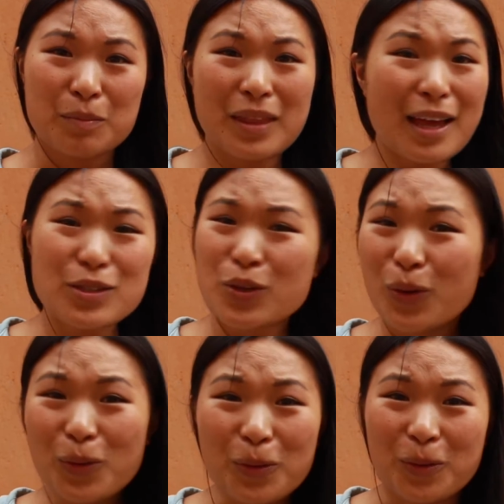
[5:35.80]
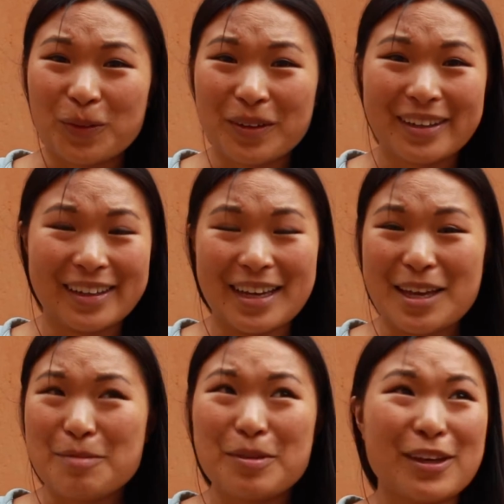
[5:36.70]
But that's cool,
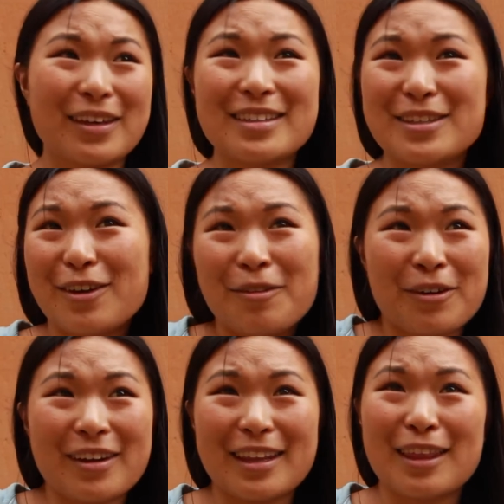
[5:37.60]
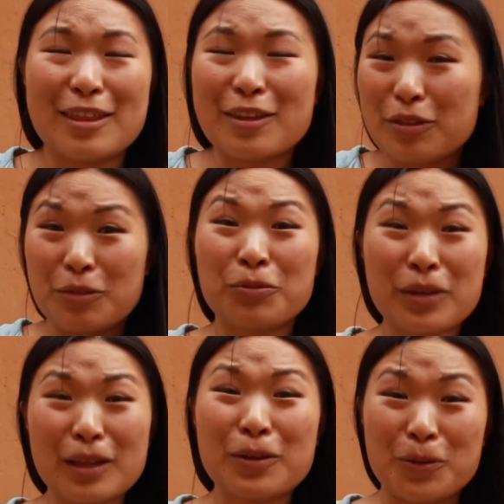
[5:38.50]
because you know what, the
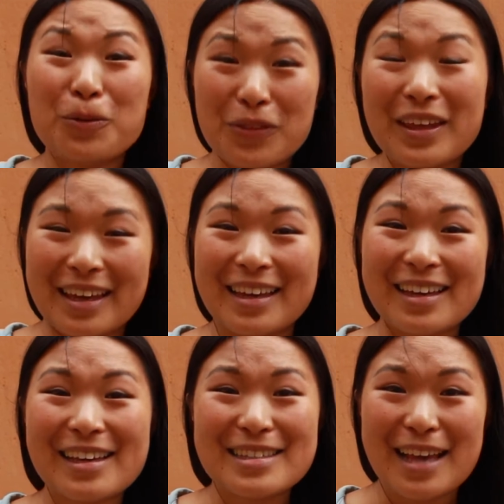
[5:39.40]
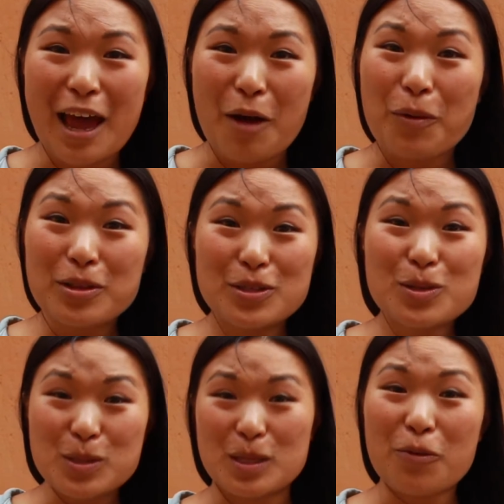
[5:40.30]
really cool thing is, once
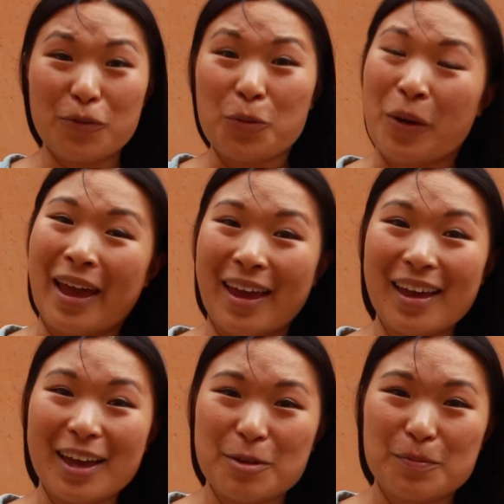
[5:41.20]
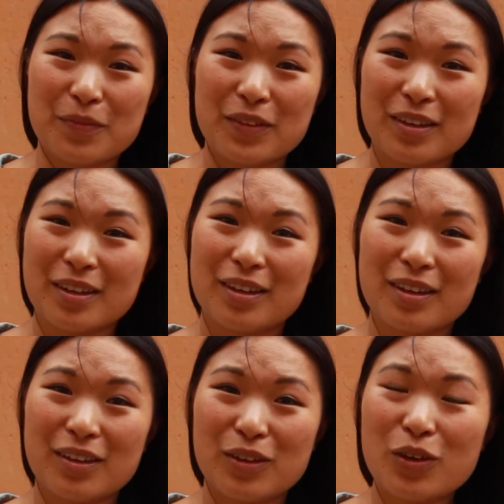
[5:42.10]
you're self-aware,
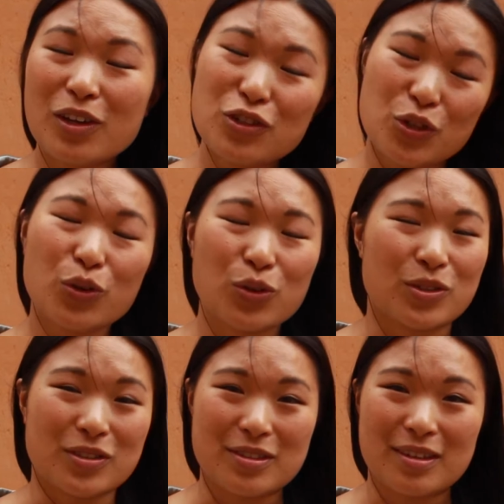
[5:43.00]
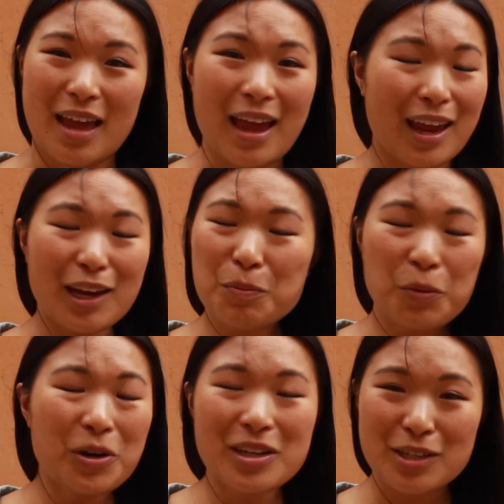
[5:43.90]
you can choose. At any
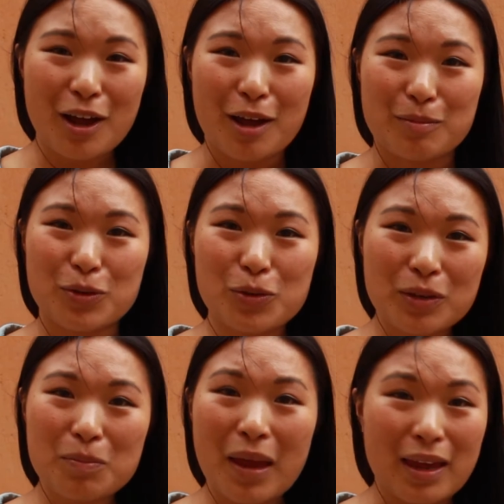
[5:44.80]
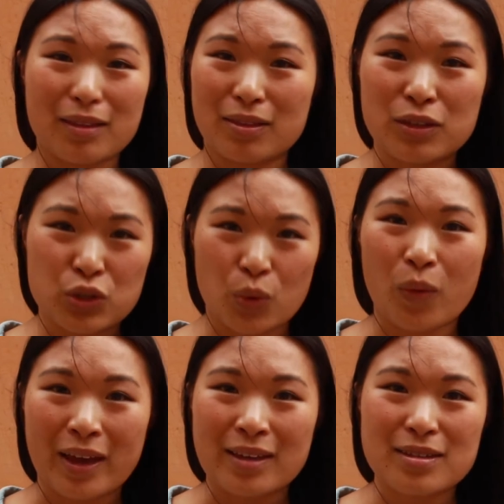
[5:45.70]
point in time, you can make the
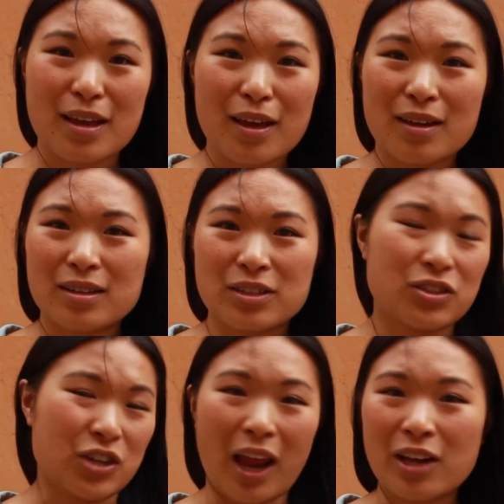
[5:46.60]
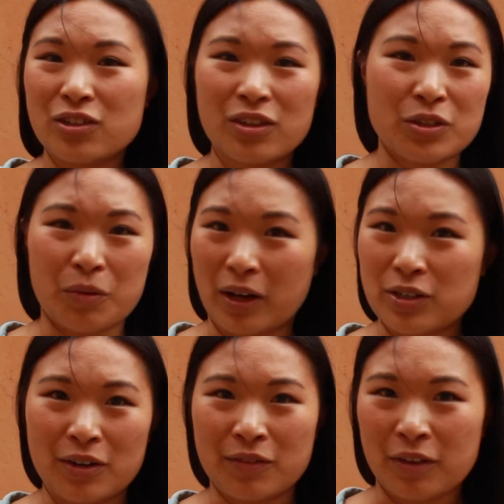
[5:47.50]
choice to change the
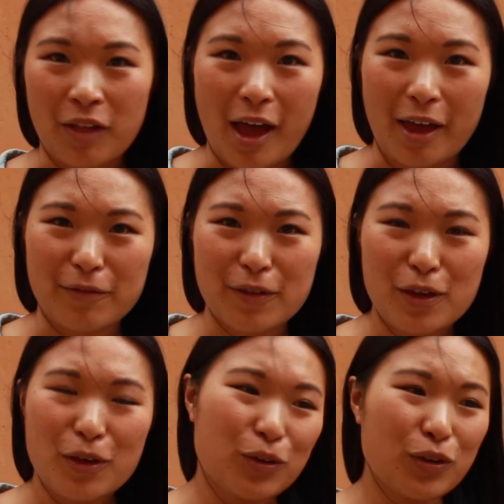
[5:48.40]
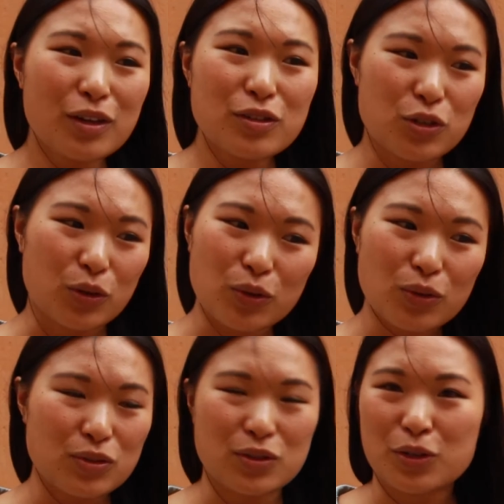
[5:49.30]
direction of your life. You can
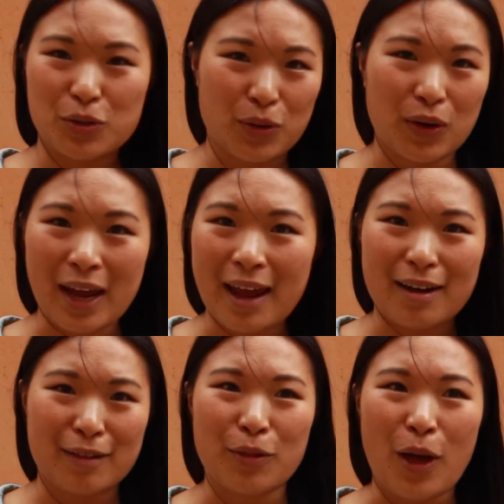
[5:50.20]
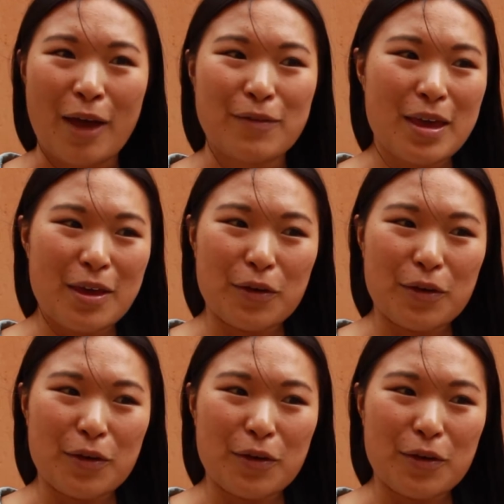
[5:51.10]
choose to create a life